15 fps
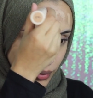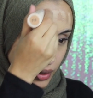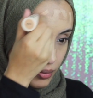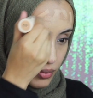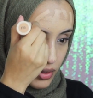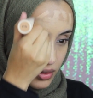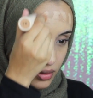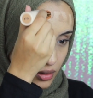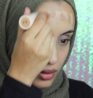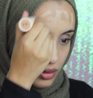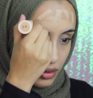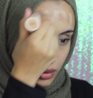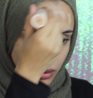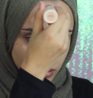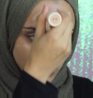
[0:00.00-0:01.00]
I'm just
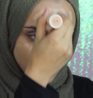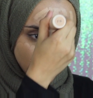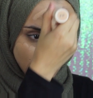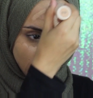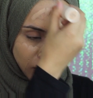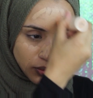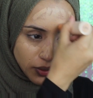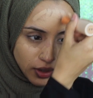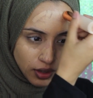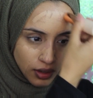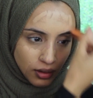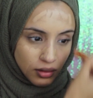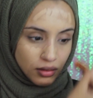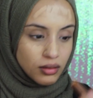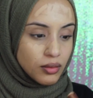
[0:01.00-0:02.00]
gonna go
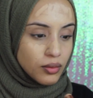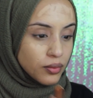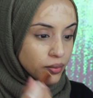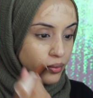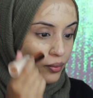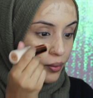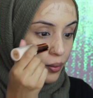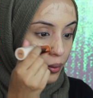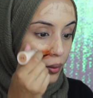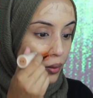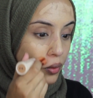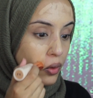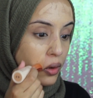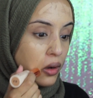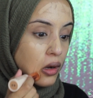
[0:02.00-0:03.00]
in
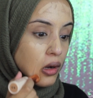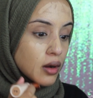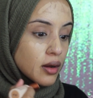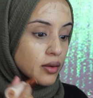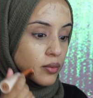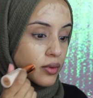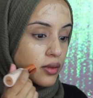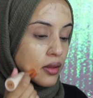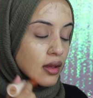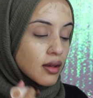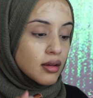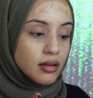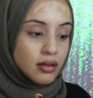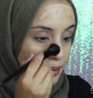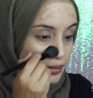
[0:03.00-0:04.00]
hard with
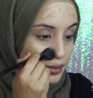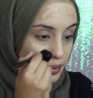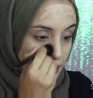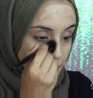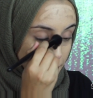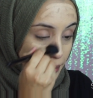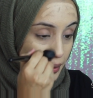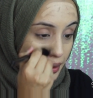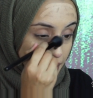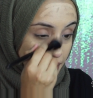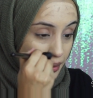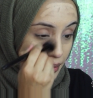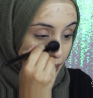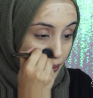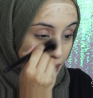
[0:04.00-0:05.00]
it. I'm just gonna
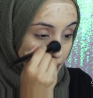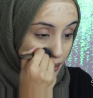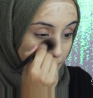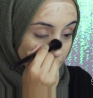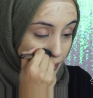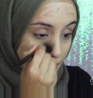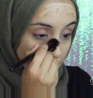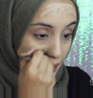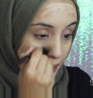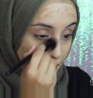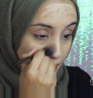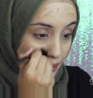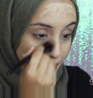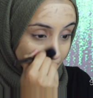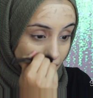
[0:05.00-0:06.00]
blend it with
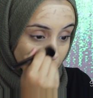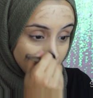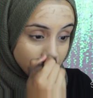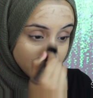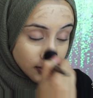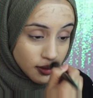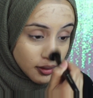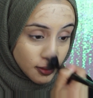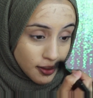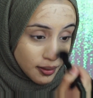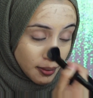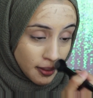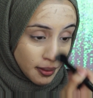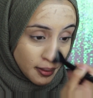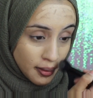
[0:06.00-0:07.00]
my
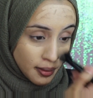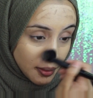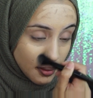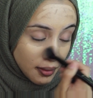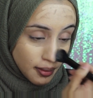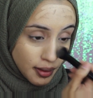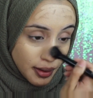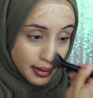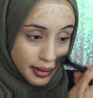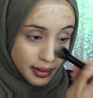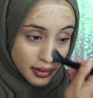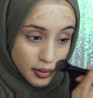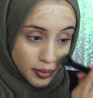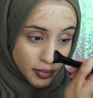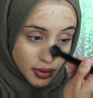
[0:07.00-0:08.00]
Illamasqua
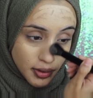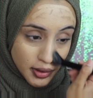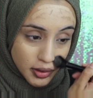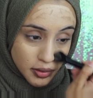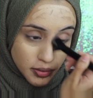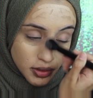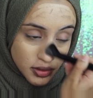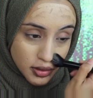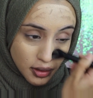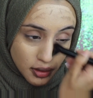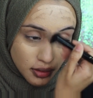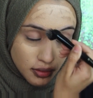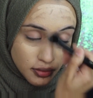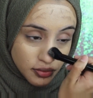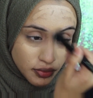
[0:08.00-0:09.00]
highlighter brush, which
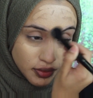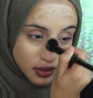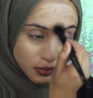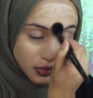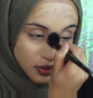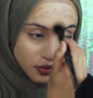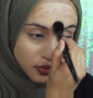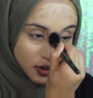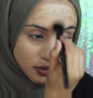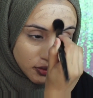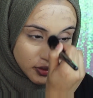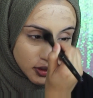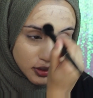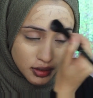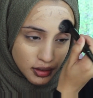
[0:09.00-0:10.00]
kind of is my
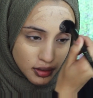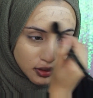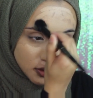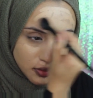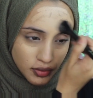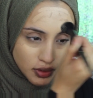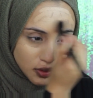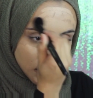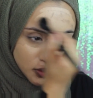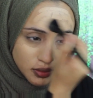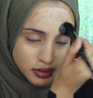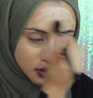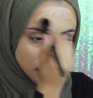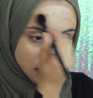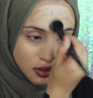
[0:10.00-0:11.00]
favourite to kind of
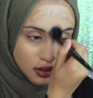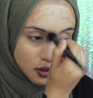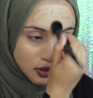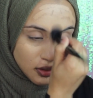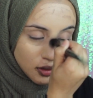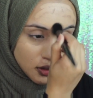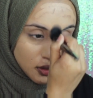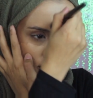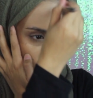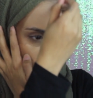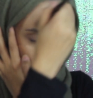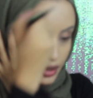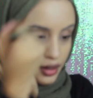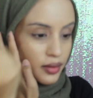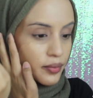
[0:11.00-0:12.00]
use.
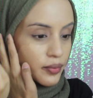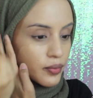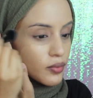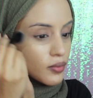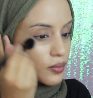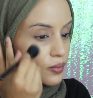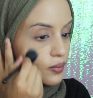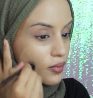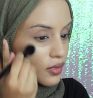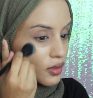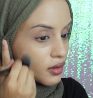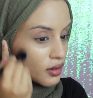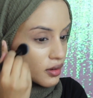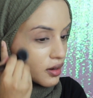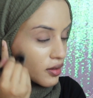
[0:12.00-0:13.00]
Okay,
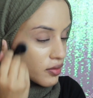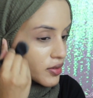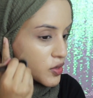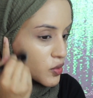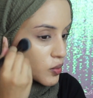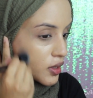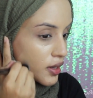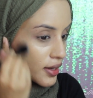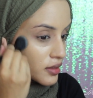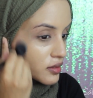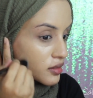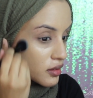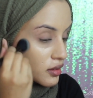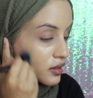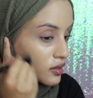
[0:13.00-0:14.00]
coverage
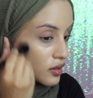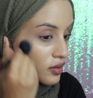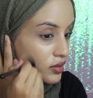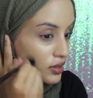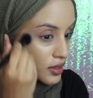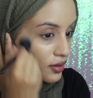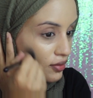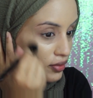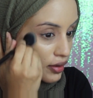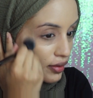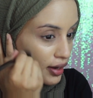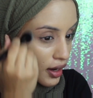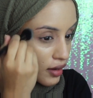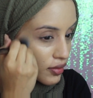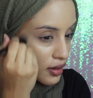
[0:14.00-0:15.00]
wise, it's obviously
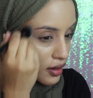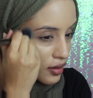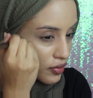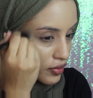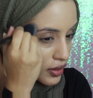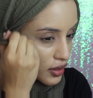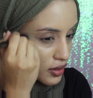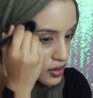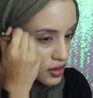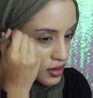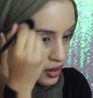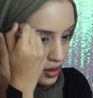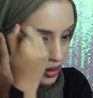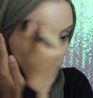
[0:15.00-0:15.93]
very heavy coverage.